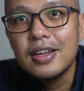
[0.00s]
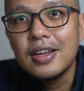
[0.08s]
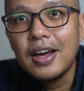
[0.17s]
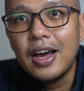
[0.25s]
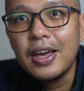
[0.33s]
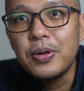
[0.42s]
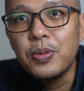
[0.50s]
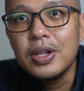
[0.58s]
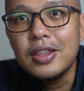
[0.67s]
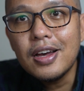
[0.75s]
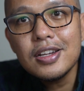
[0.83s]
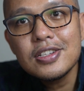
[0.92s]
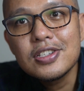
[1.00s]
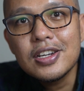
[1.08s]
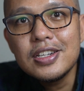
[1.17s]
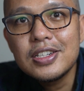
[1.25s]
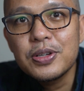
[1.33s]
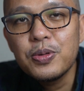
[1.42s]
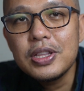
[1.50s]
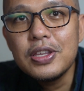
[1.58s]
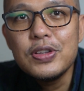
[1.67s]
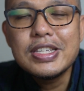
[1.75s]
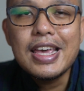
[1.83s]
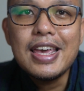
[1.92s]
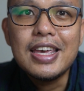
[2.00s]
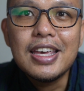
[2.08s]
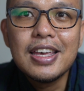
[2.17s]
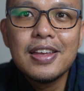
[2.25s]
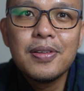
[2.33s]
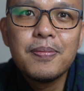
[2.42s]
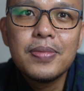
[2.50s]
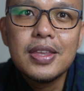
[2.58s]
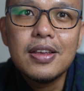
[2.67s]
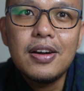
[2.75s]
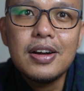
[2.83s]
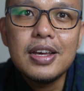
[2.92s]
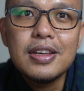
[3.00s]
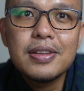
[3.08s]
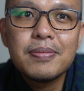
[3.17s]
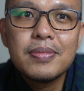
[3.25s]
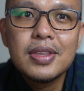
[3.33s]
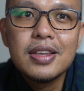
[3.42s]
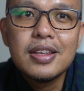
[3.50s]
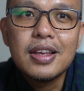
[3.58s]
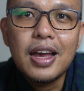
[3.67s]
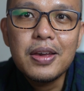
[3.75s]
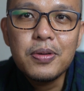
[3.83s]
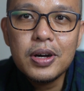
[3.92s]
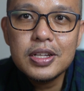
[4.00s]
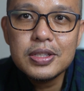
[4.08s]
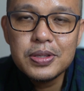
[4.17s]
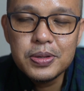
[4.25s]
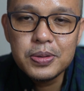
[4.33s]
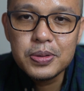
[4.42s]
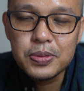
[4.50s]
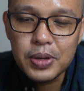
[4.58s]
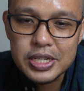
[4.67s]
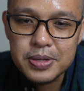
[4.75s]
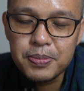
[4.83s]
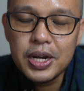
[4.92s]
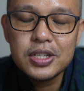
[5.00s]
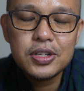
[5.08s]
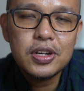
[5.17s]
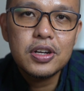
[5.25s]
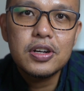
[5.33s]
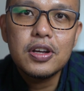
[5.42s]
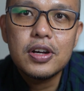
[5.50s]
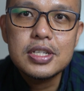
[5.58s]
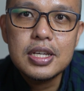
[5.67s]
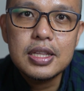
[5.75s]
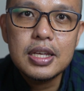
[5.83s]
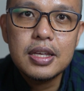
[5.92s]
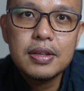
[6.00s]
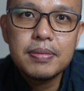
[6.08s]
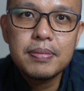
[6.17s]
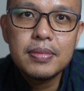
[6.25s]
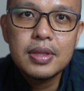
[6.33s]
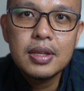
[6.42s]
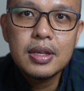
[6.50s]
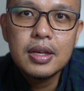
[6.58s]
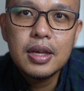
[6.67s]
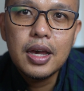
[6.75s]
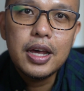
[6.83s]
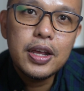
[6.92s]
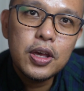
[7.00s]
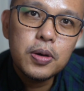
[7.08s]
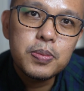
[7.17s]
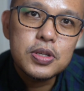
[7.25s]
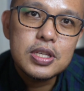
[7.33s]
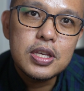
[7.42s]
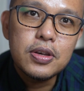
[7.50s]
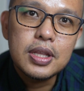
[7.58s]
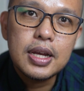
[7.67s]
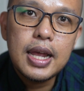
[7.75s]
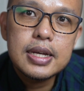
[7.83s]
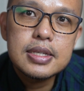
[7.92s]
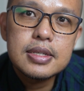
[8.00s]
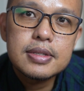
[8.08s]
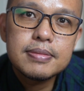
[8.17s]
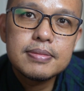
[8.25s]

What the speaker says: I will not judge what you say, okay? I want you to express your curiosity, and I hope to see you in class.